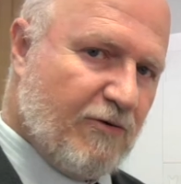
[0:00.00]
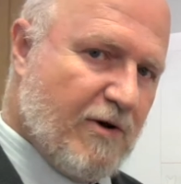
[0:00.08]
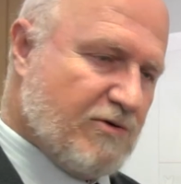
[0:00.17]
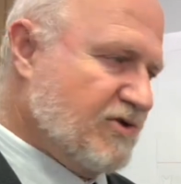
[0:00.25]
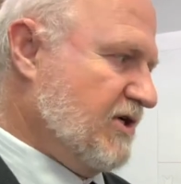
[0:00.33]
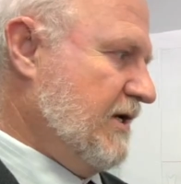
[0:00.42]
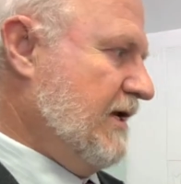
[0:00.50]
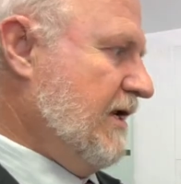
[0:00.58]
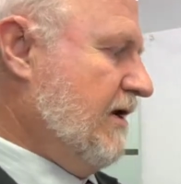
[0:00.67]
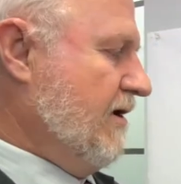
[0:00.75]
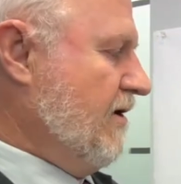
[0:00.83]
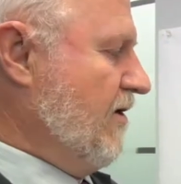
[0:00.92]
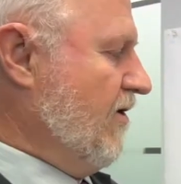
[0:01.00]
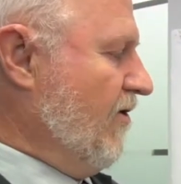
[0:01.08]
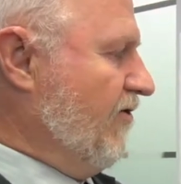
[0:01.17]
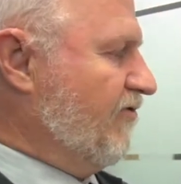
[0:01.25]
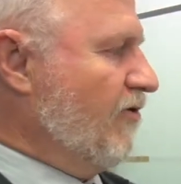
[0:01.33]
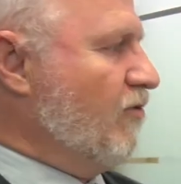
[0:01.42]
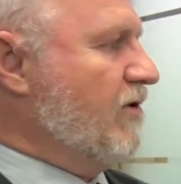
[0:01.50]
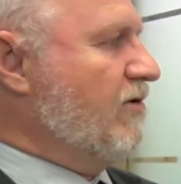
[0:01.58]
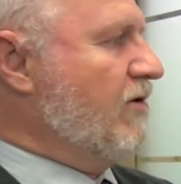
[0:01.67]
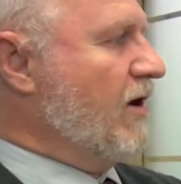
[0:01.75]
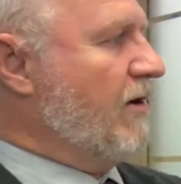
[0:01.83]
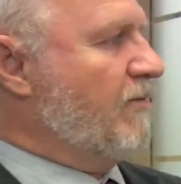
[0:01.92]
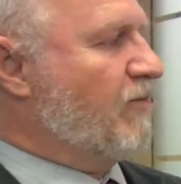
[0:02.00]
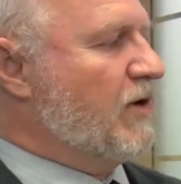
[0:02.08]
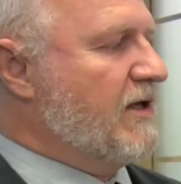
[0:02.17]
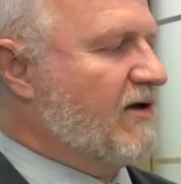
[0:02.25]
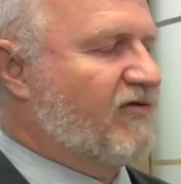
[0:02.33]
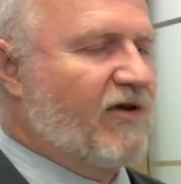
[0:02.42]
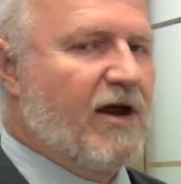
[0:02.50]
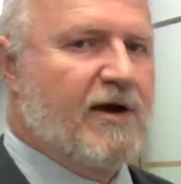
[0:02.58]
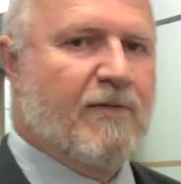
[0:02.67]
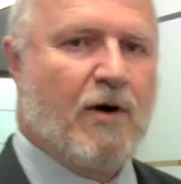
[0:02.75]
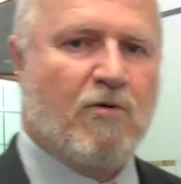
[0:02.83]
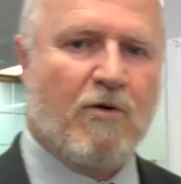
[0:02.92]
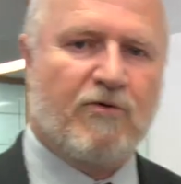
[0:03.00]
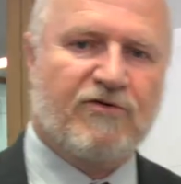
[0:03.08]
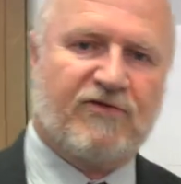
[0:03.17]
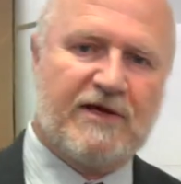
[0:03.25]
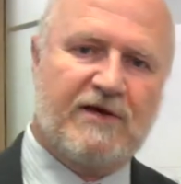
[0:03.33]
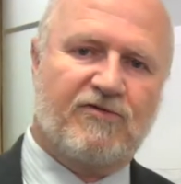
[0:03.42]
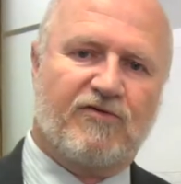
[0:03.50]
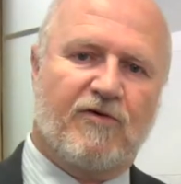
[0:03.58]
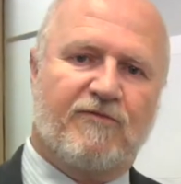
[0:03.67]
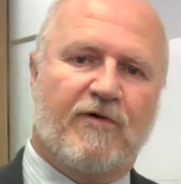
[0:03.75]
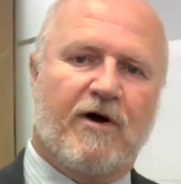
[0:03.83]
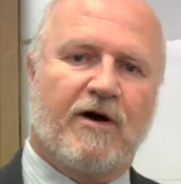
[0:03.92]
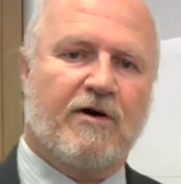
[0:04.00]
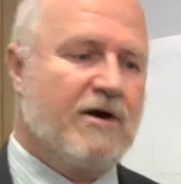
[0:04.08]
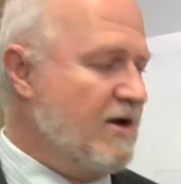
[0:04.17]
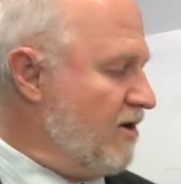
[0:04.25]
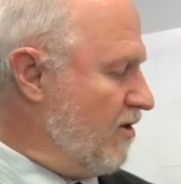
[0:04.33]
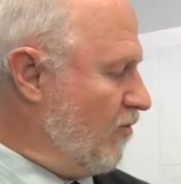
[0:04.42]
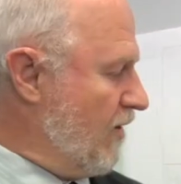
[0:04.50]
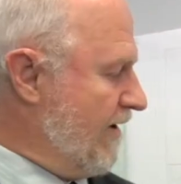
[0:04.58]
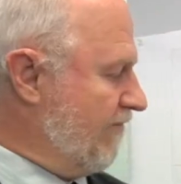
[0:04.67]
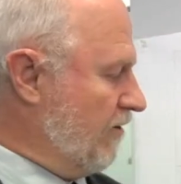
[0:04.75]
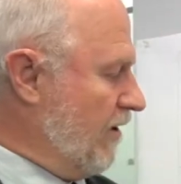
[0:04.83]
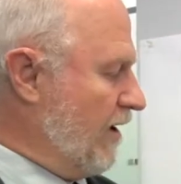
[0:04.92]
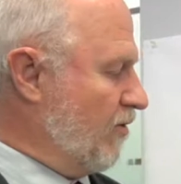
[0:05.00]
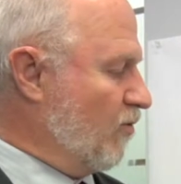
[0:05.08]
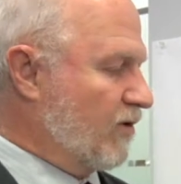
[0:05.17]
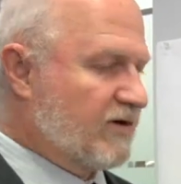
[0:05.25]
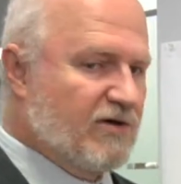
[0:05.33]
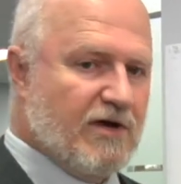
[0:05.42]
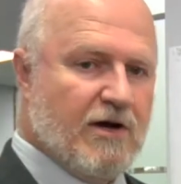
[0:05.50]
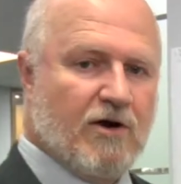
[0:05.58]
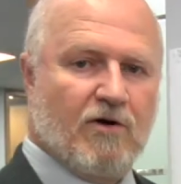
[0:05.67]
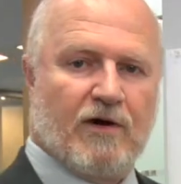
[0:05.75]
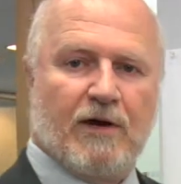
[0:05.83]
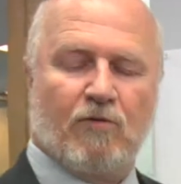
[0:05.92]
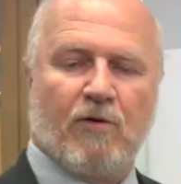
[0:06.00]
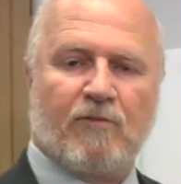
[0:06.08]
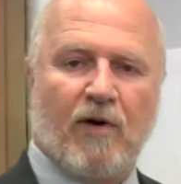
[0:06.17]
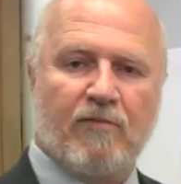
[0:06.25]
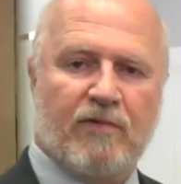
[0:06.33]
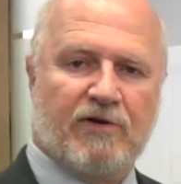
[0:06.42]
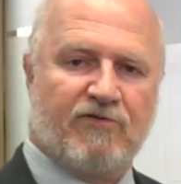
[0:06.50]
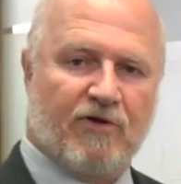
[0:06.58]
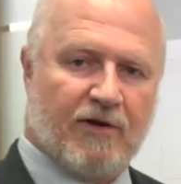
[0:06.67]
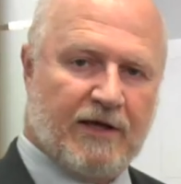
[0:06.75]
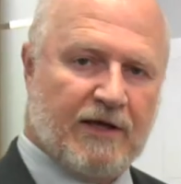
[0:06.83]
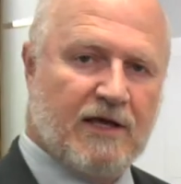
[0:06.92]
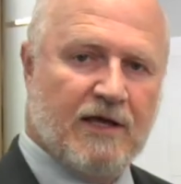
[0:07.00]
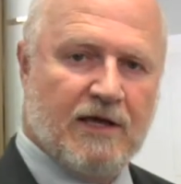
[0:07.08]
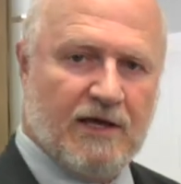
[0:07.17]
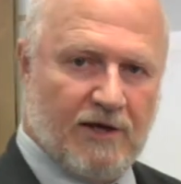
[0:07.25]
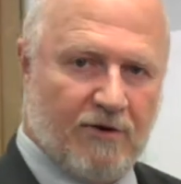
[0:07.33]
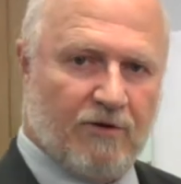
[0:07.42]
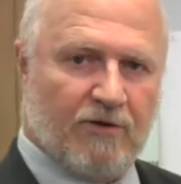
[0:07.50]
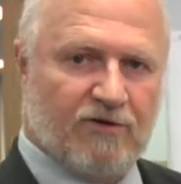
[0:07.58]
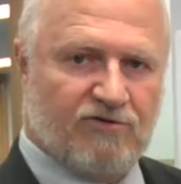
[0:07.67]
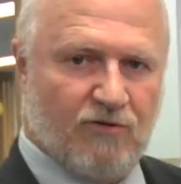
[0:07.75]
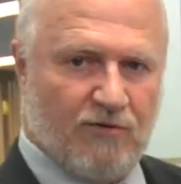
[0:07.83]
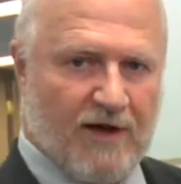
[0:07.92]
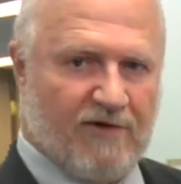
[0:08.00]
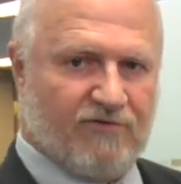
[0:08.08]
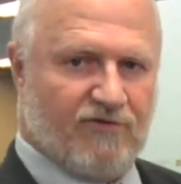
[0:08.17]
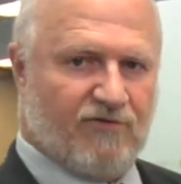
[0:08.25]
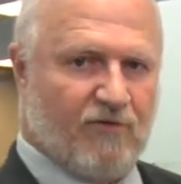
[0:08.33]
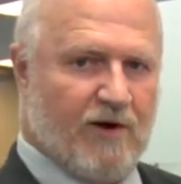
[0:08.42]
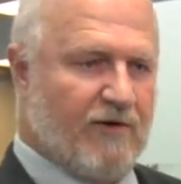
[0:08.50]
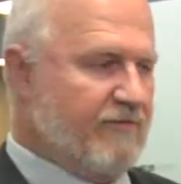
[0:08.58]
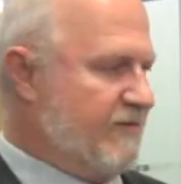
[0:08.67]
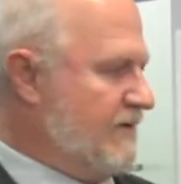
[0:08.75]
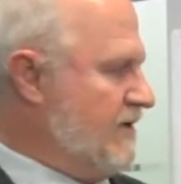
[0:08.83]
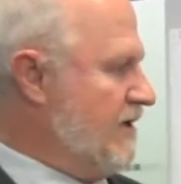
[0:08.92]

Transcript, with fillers: erosion in it. So we're uh, pretty excited about what we're seeing so far. We have a lot of work to go and we'll probably be drilling in early 2012.